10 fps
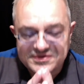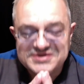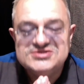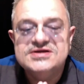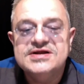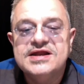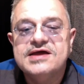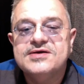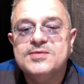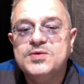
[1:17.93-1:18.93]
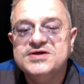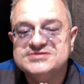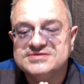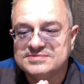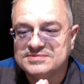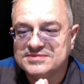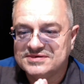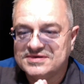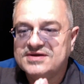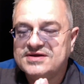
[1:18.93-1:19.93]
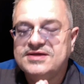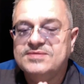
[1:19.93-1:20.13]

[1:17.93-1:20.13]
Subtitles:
very Zen-like wisdom.